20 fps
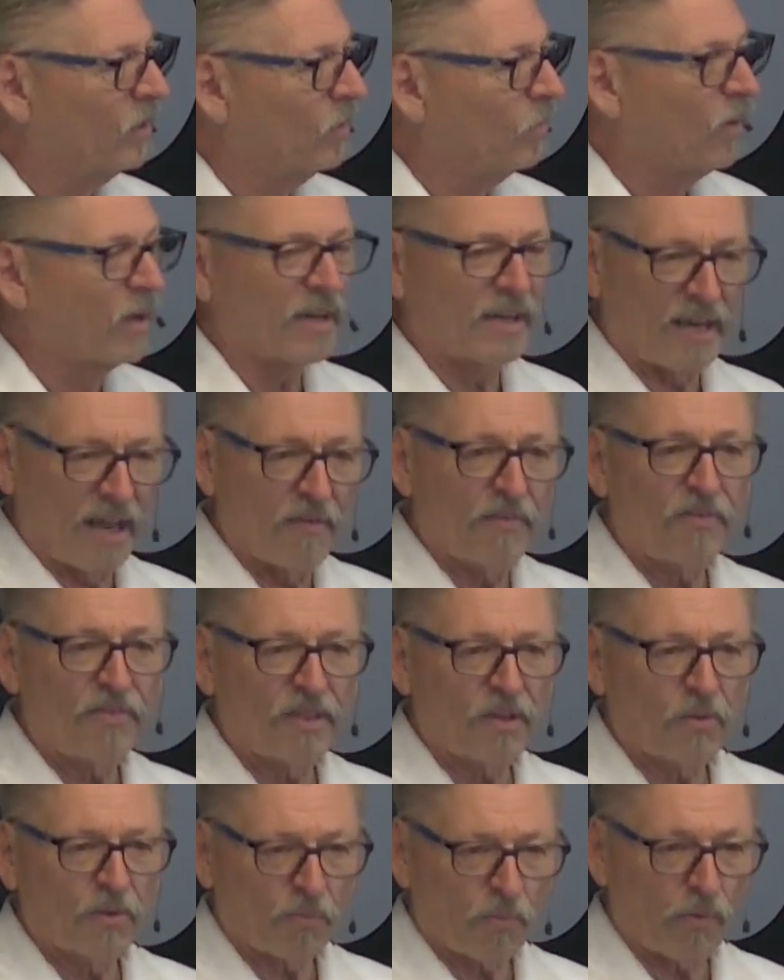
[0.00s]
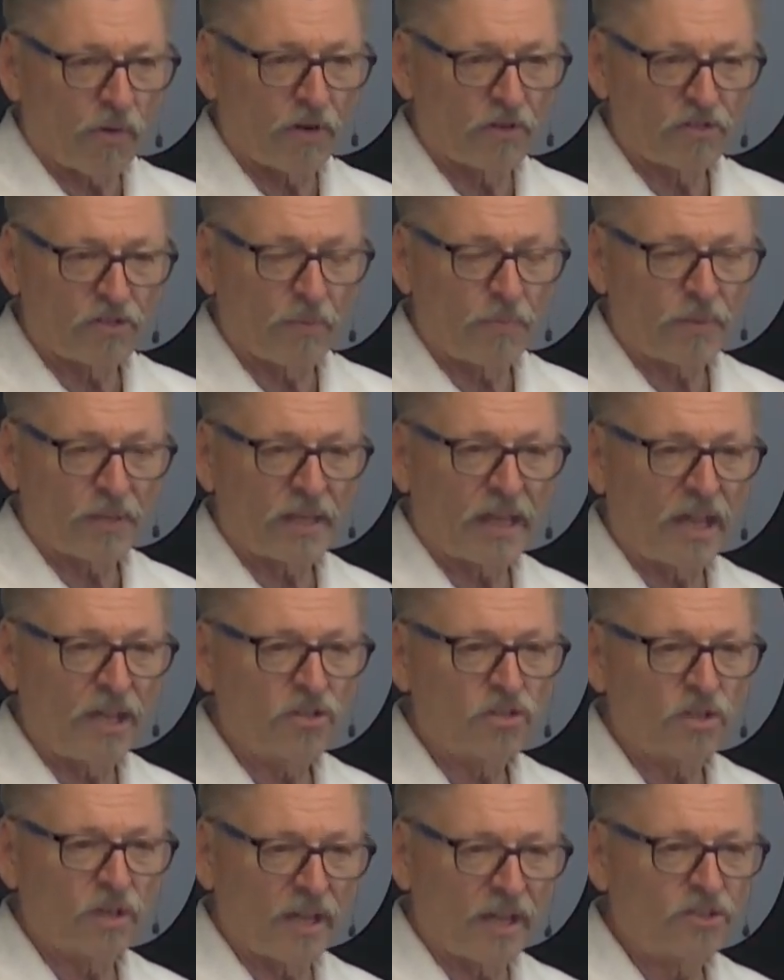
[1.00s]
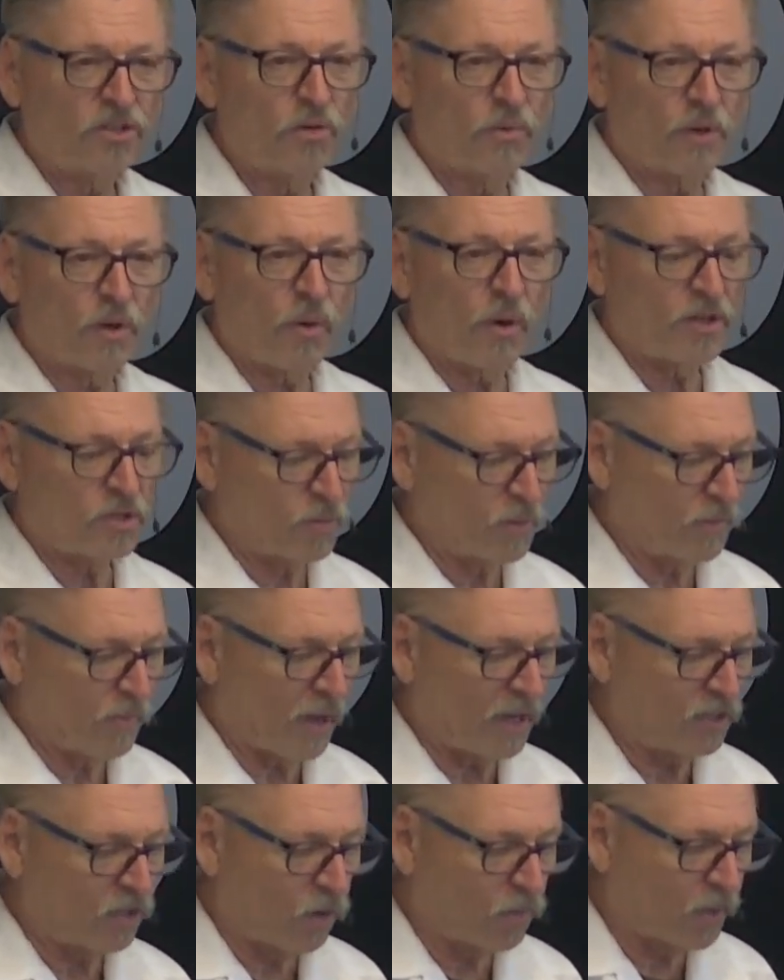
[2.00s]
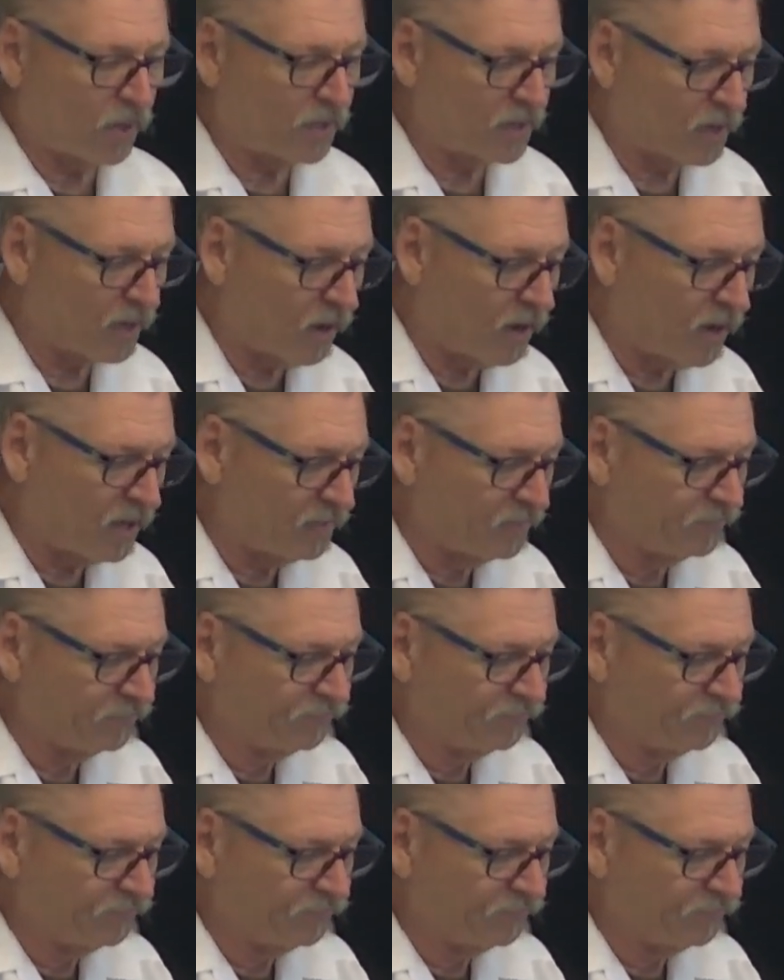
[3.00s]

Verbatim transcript: but in everything with prayer and supplication, let your requests be made known unto God